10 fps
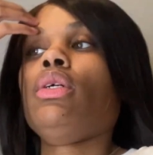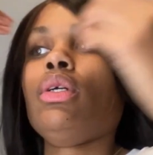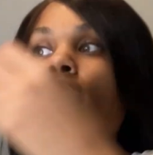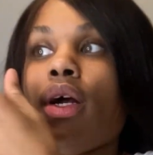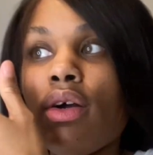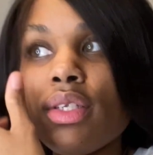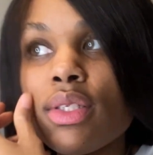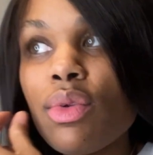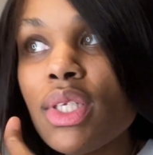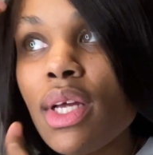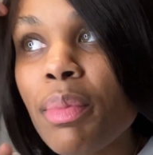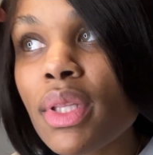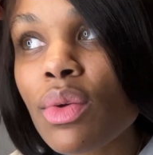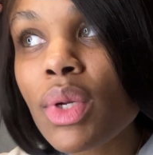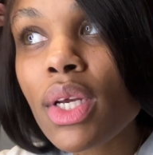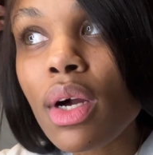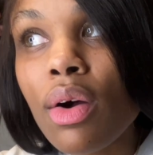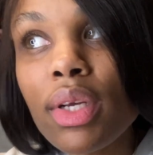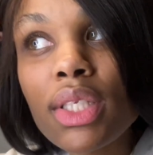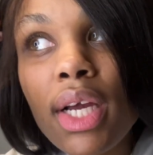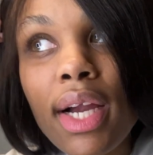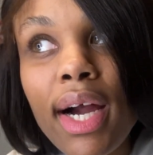Y'all, as soon as I put the wig on, it's like